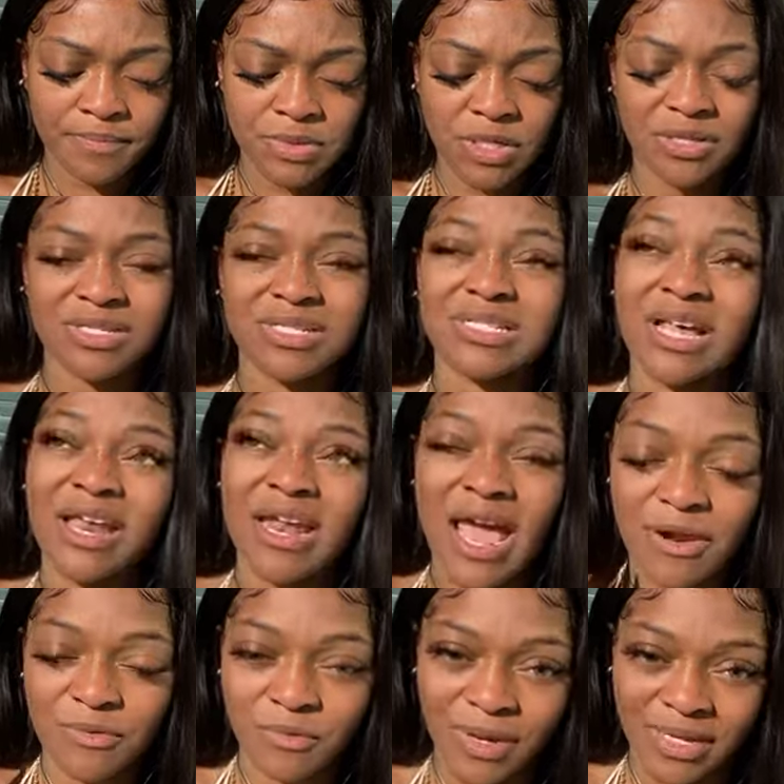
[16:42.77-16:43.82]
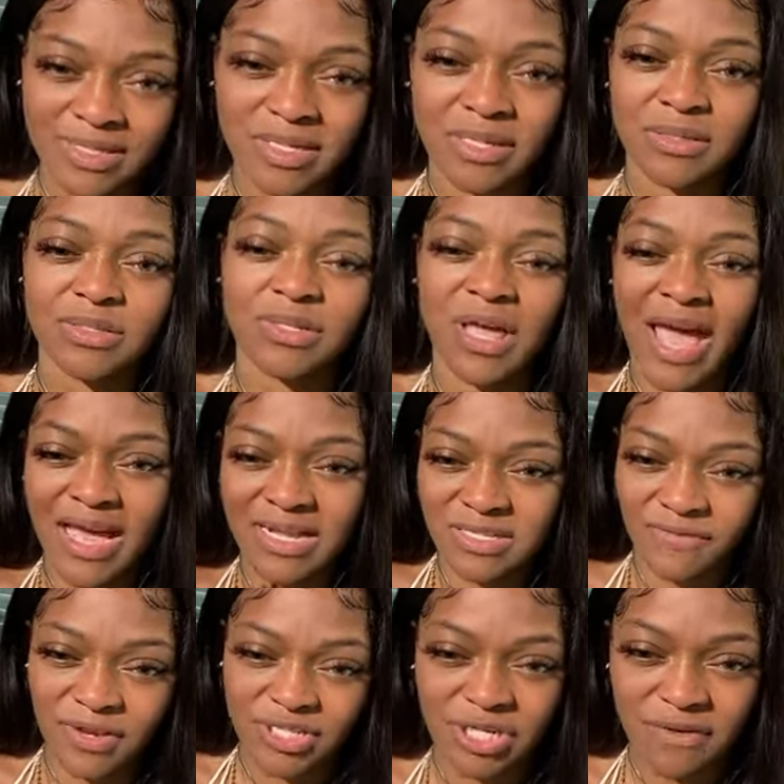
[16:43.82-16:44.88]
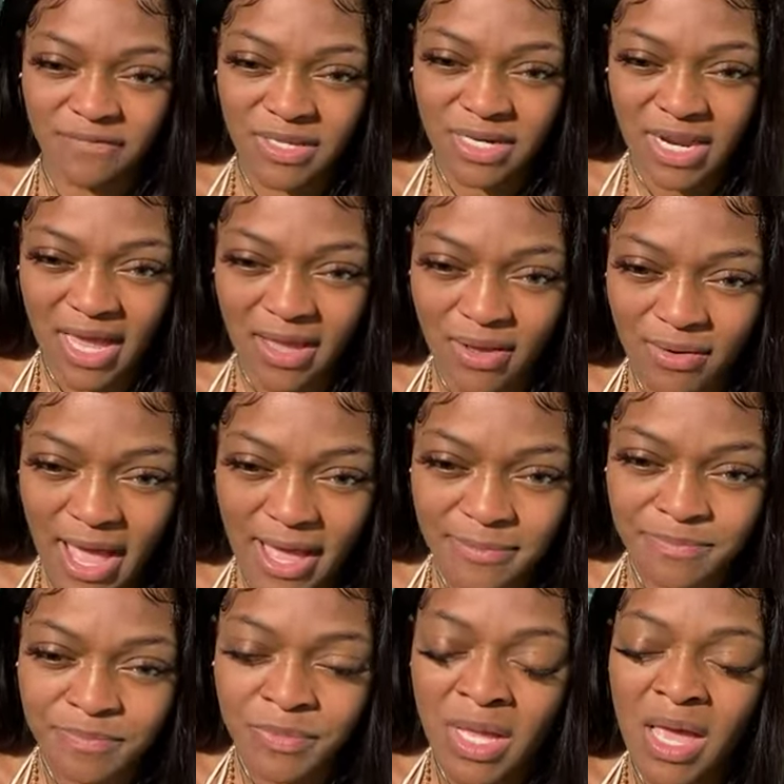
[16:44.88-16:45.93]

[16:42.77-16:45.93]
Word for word: till the sun had risen, to the activation of the day, okay?